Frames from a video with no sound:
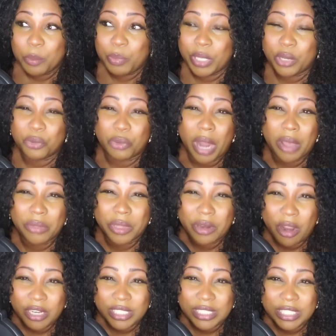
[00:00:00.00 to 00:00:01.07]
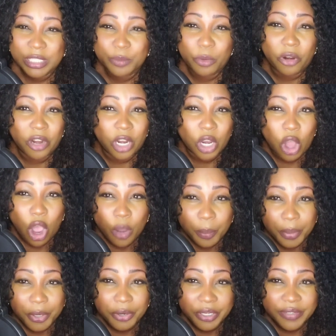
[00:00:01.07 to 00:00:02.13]
be around the narcissist for a long
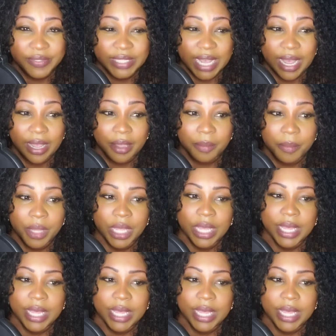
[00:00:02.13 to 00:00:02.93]
period of time.